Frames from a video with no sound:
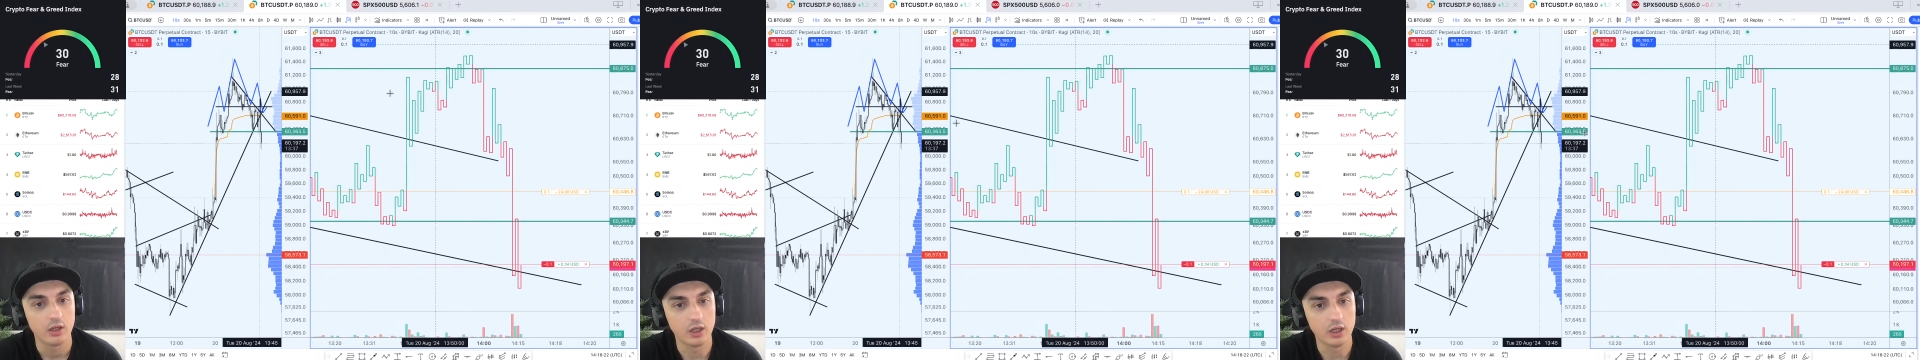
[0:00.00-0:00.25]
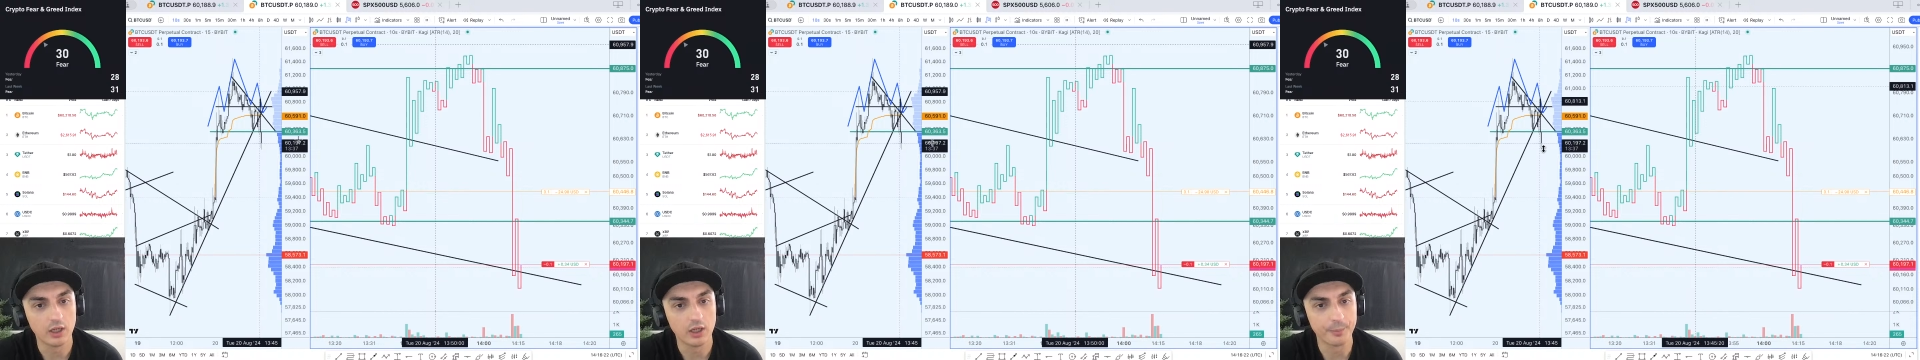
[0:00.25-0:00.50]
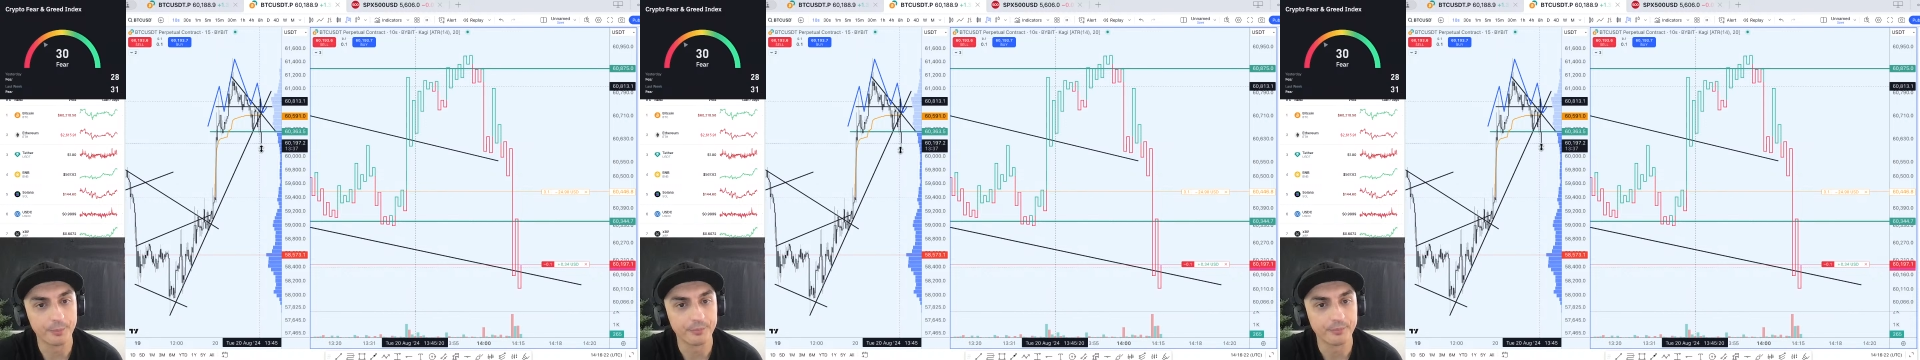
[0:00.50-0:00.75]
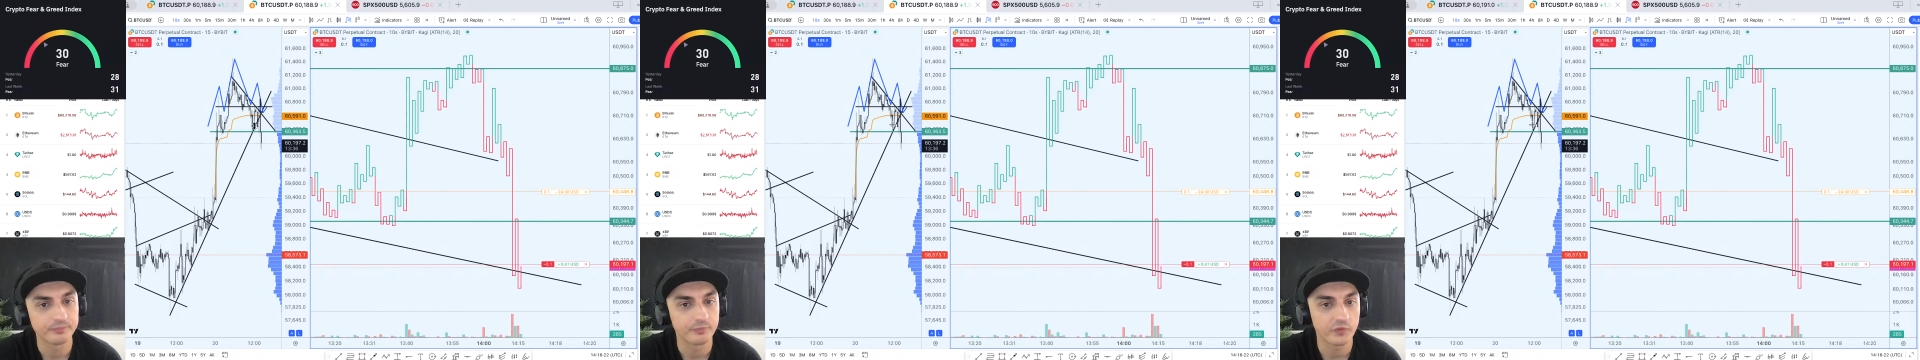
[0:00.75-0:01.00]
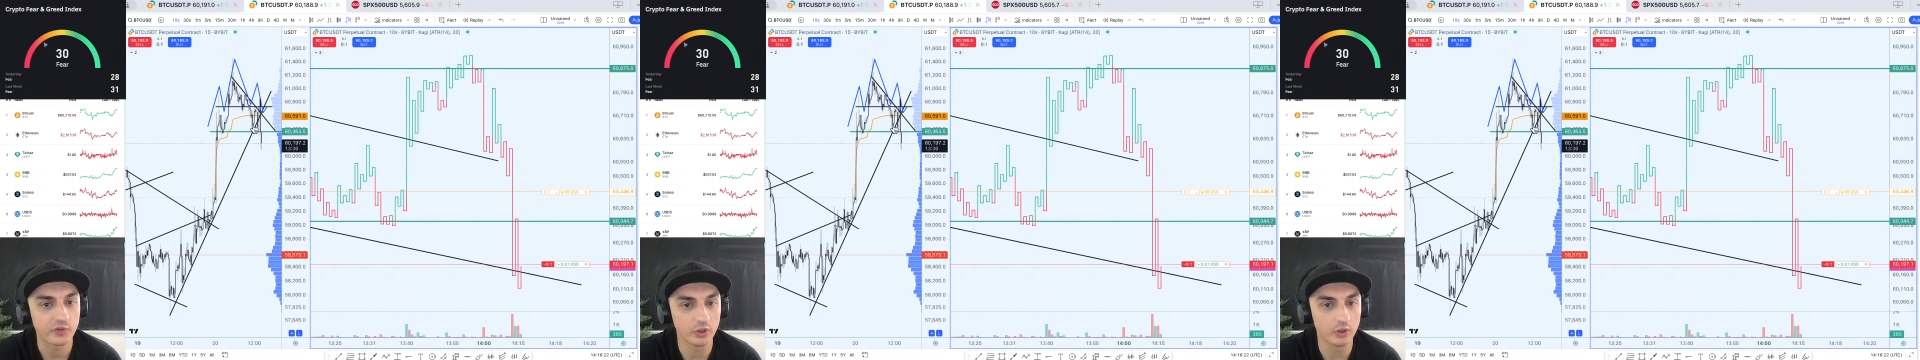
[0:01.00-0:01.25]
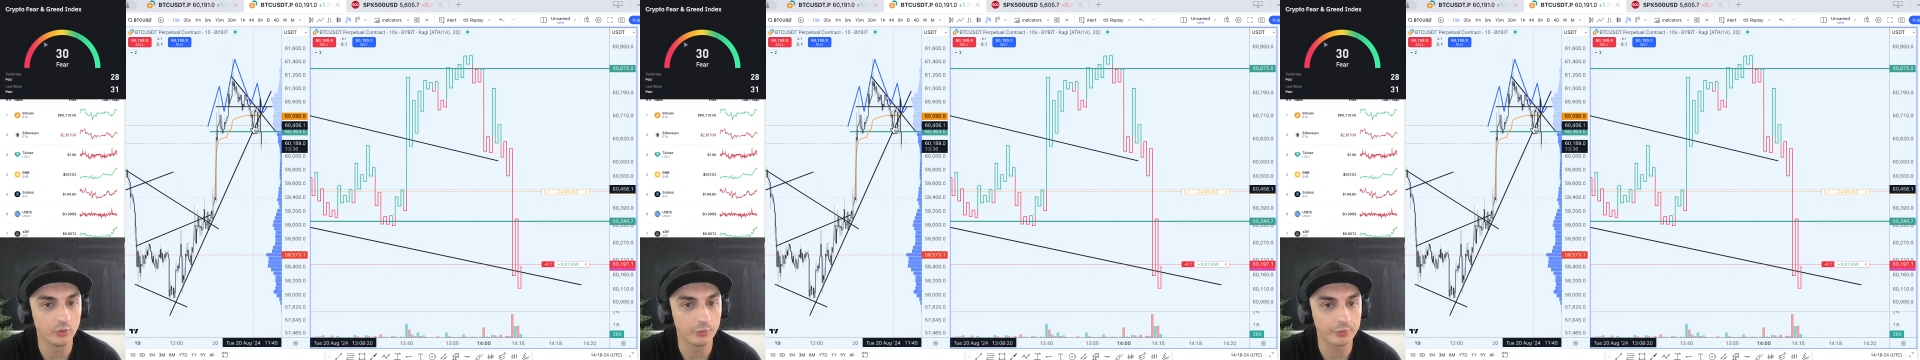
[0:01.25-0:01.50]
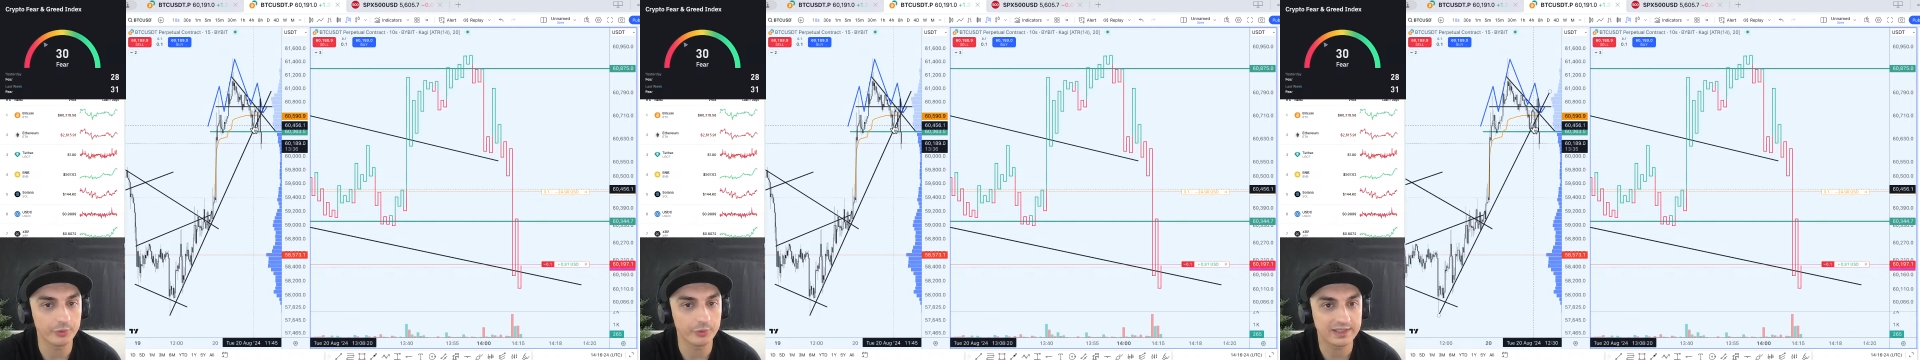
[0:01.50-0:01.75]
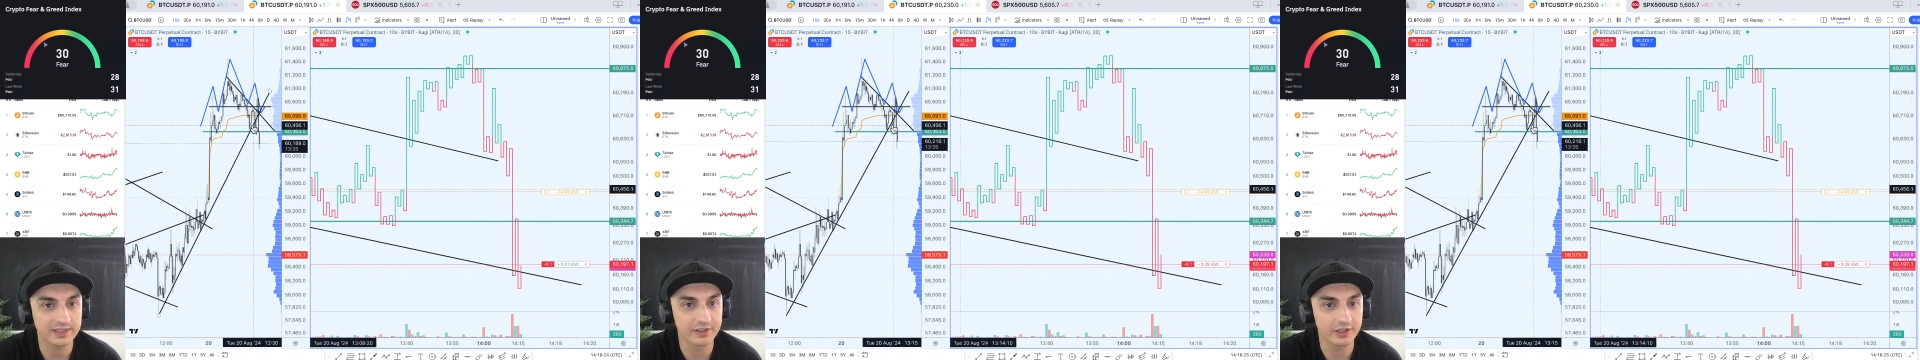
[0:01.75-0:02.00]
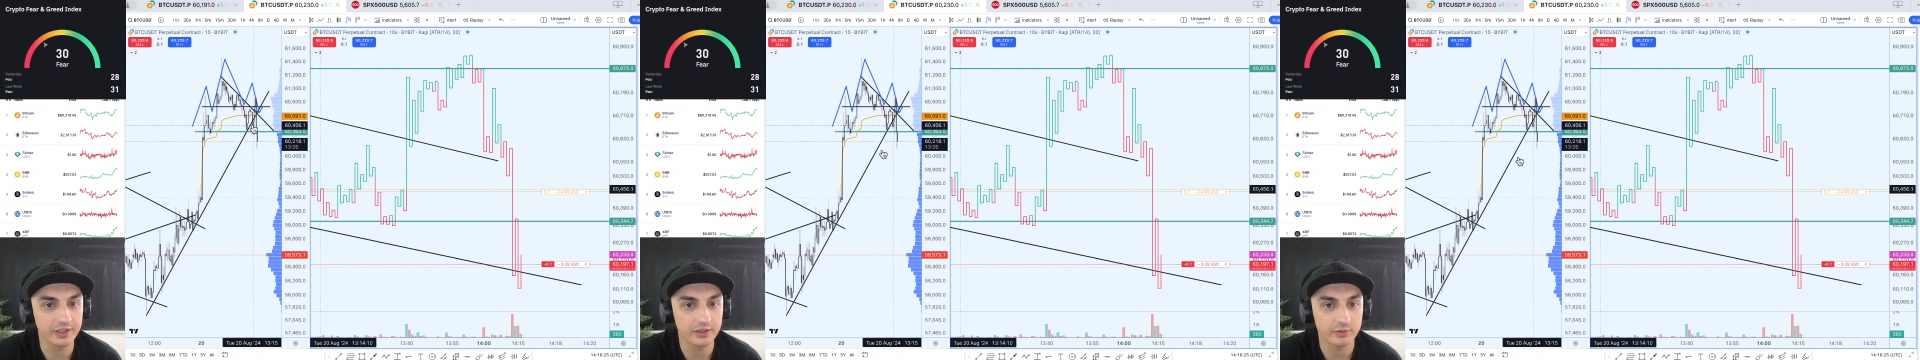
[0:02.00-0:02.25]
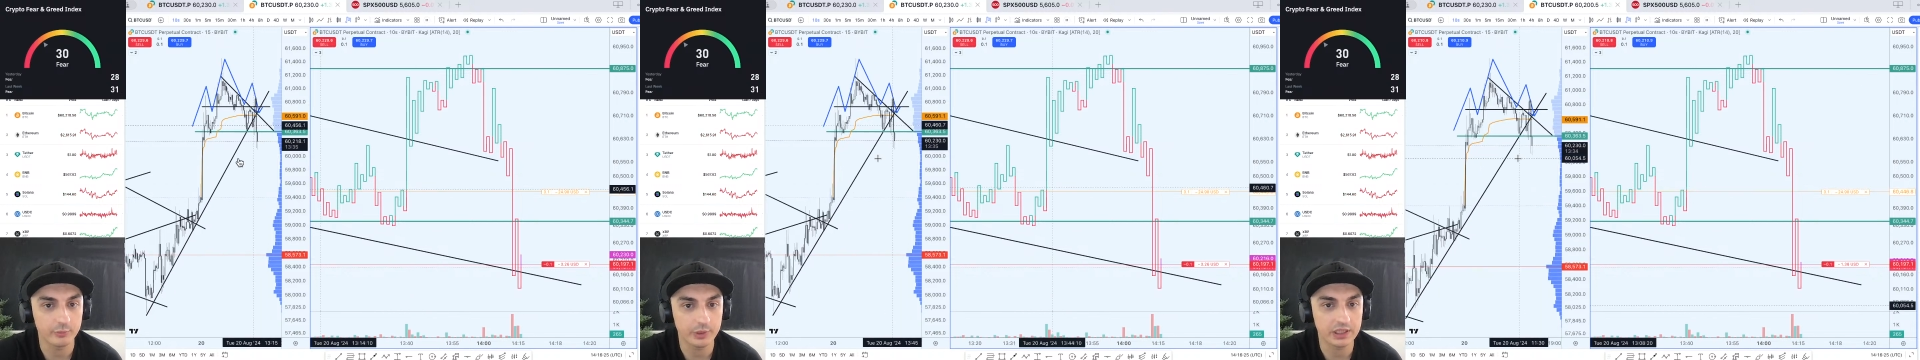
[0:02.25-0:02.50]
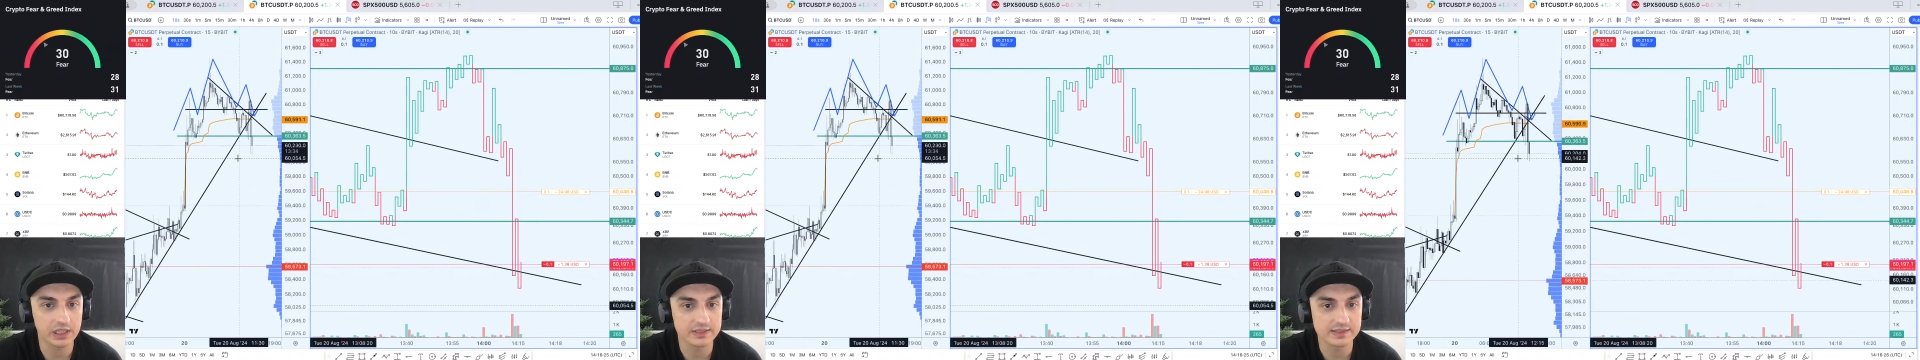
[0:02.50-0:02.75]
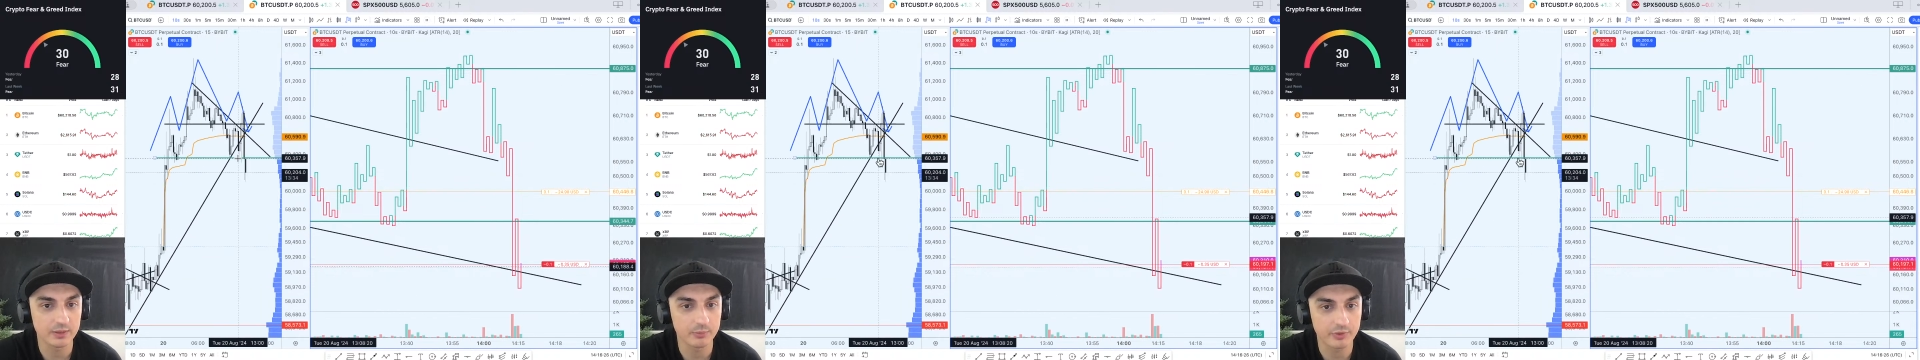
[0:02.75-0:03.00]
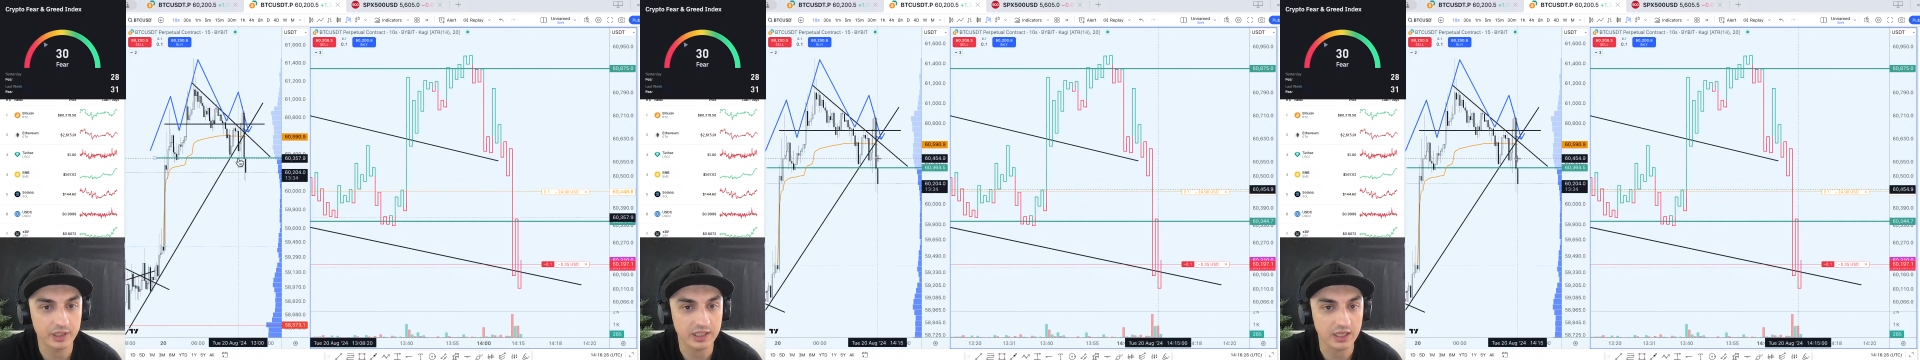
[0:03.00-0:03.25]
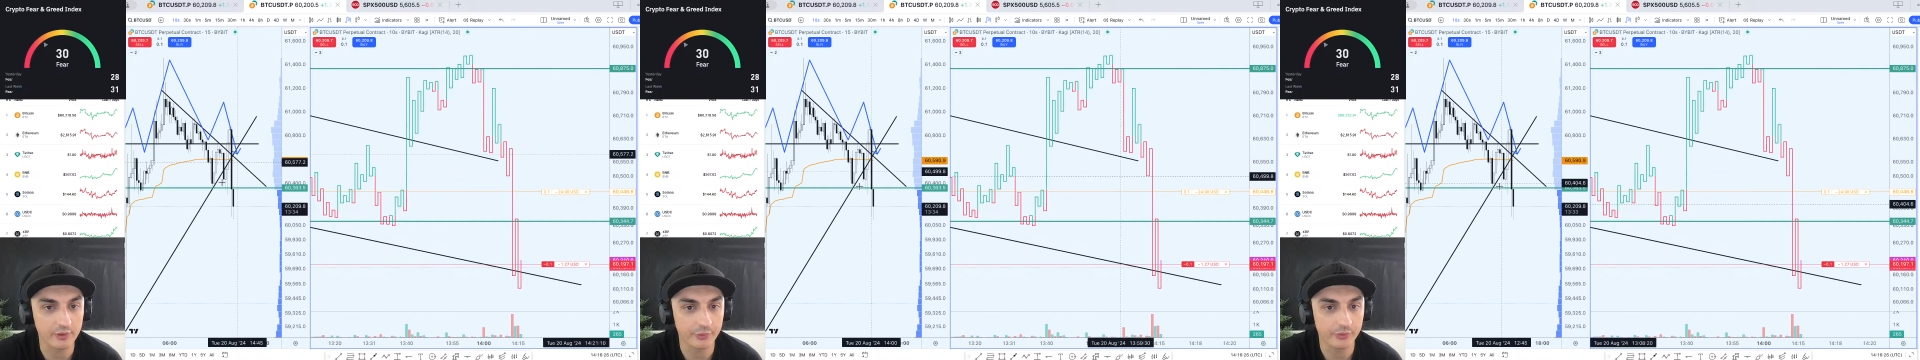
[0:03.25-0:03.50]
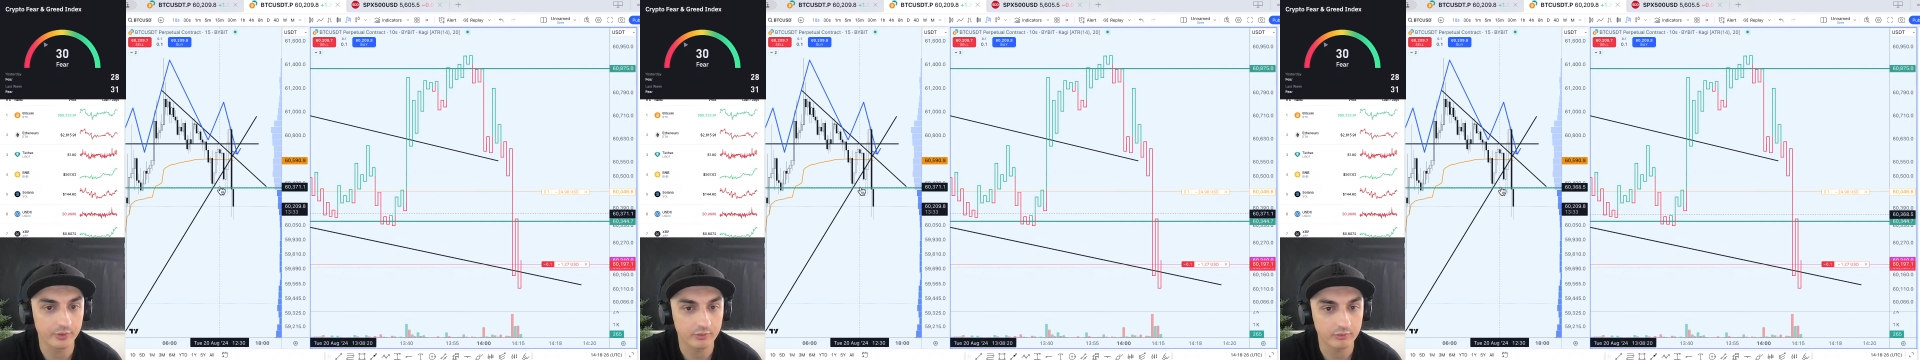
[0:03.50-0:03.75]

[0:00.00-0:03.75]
So clearly we got some breakouts.